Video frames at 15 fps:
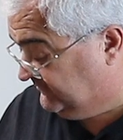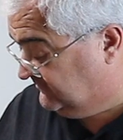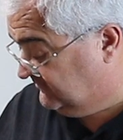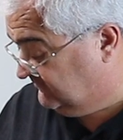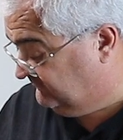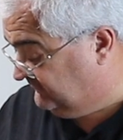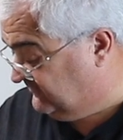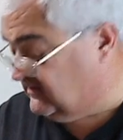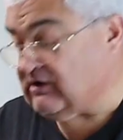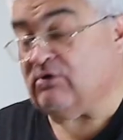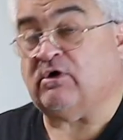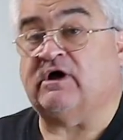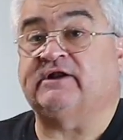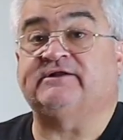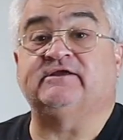did a
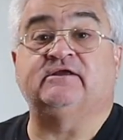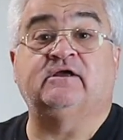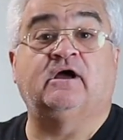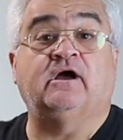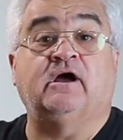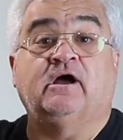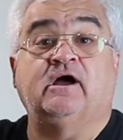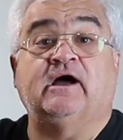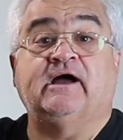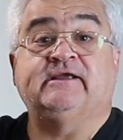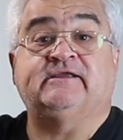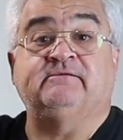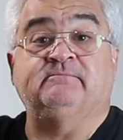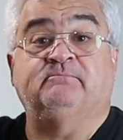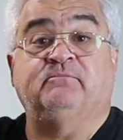video on it. I
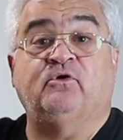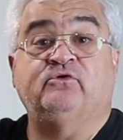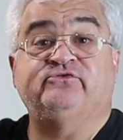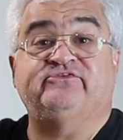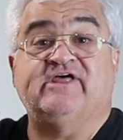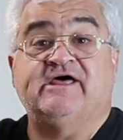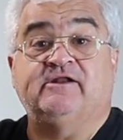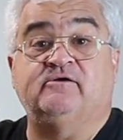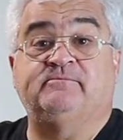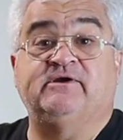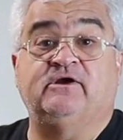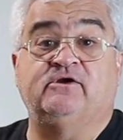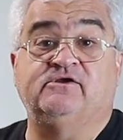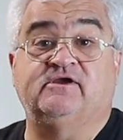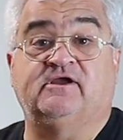can post that up
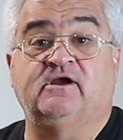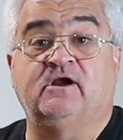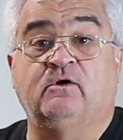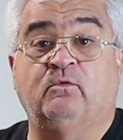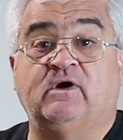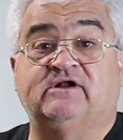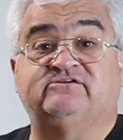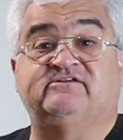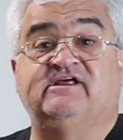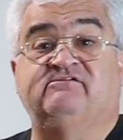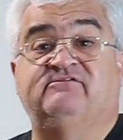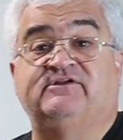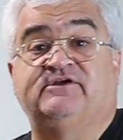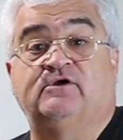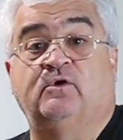here. You can go watch that
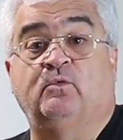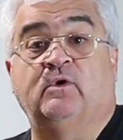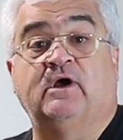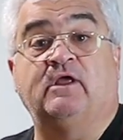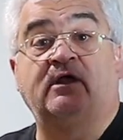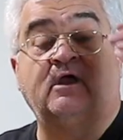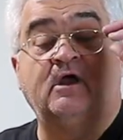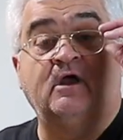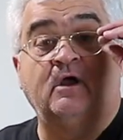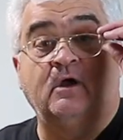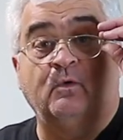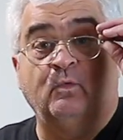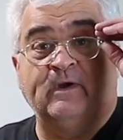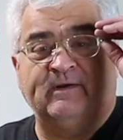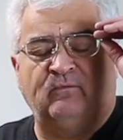video, what
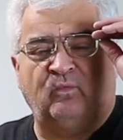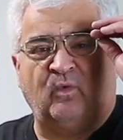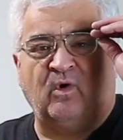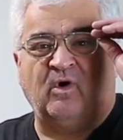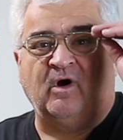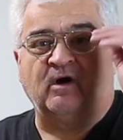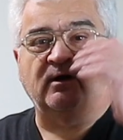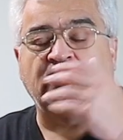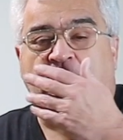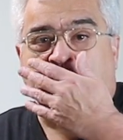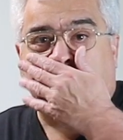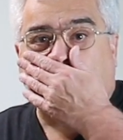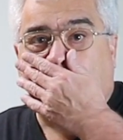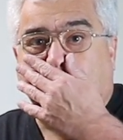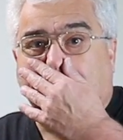went
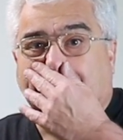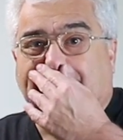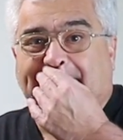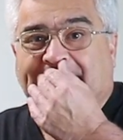wrong.